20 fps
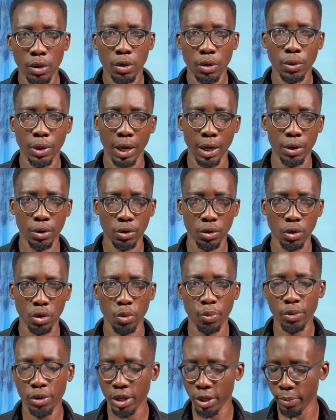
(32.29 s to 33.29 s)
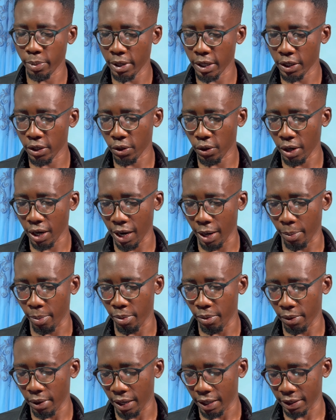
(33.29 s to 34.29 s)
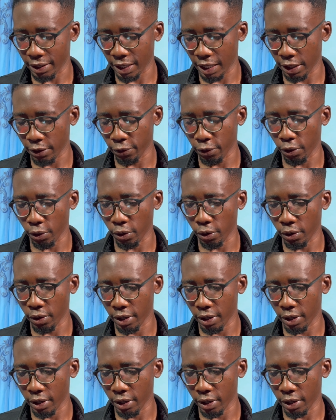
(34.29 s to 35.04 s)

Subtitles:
You can also open the Play Store app and search for